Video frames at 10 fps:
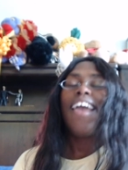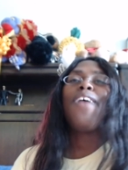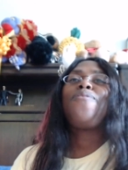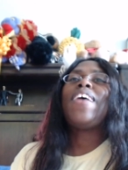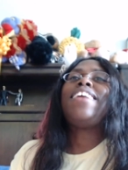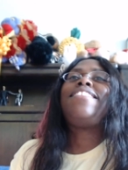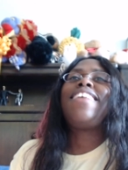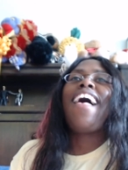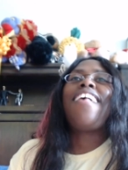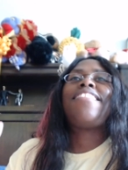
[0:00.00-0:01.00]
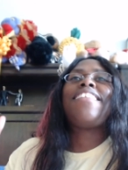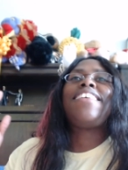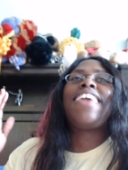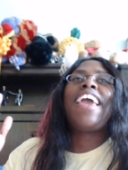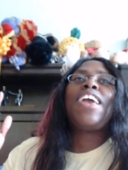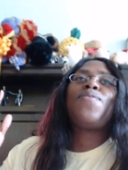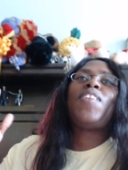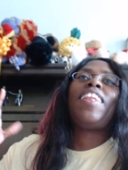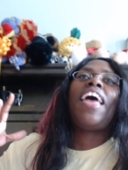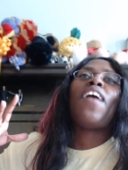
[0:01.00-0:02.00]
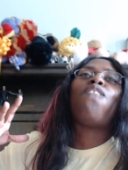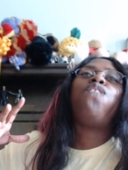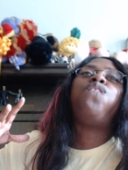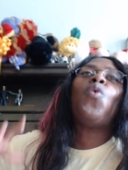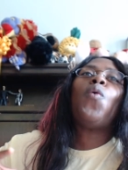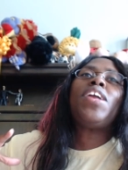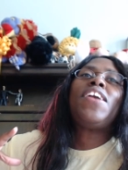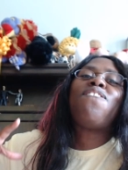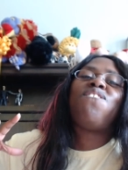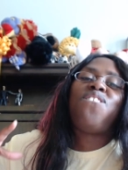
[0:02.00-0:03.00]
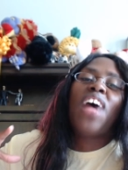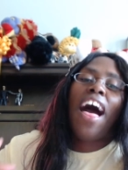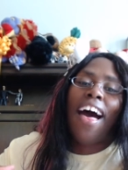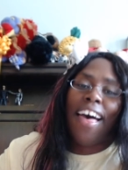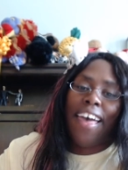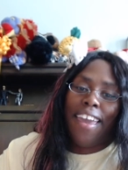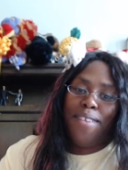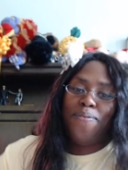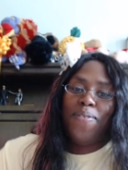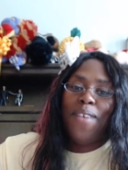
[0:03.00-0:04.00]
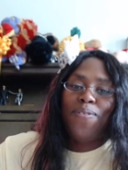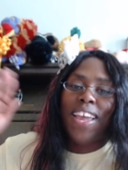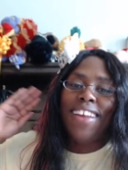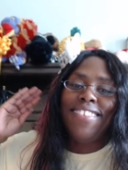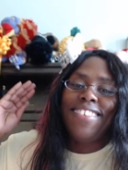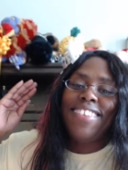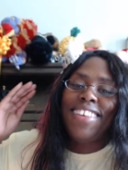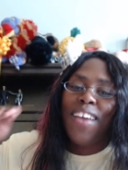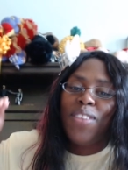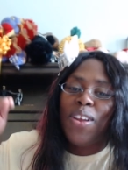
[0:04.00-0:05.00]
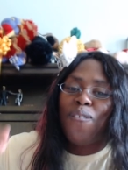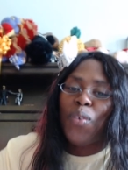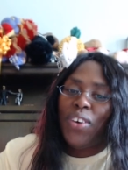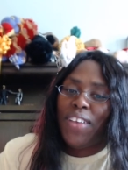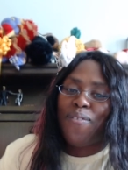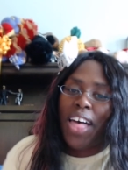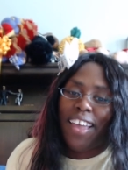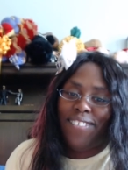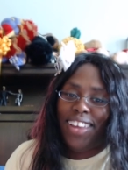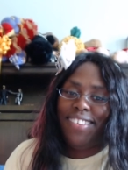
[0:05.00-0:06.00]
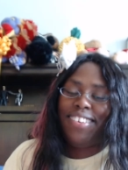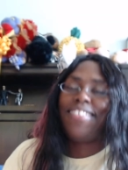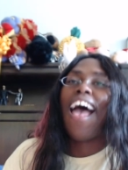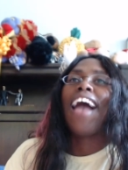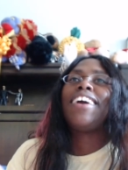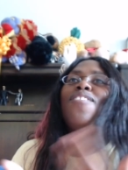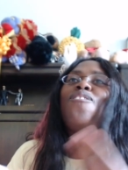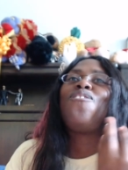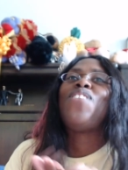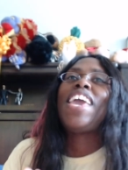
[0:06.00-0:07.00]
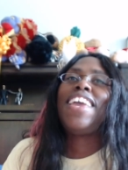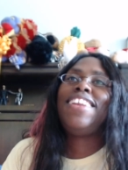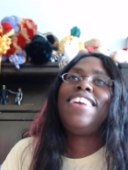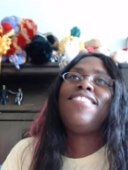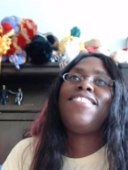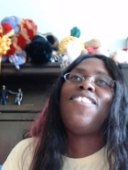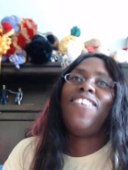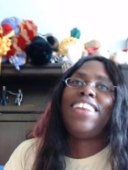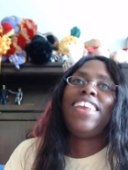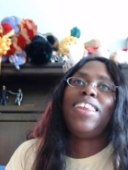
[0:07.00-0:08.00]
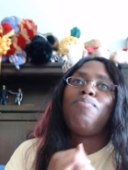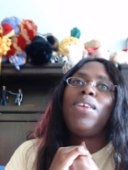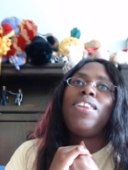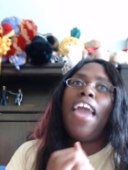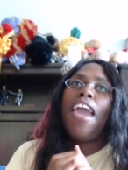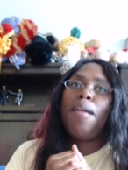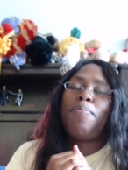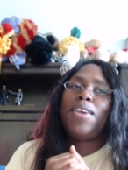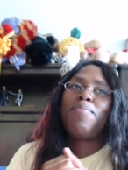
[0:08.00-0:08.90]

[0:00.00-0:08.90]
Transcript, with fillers: If they just gave to like 45. If they had just given the 45 inches, I could have fit in and joined and been happy.